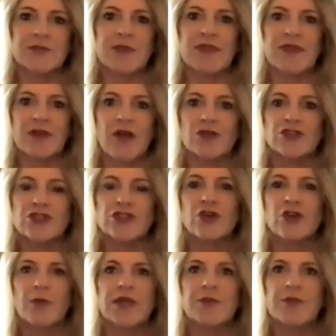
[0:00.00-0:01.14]
But there are
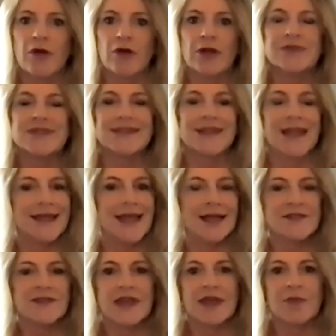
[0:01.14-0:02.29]
so many programs like
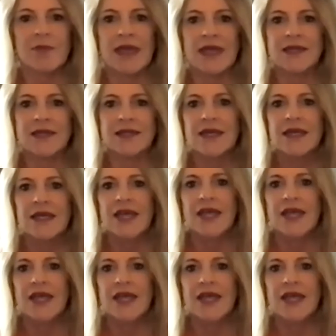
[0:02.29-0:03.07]
Active Campaign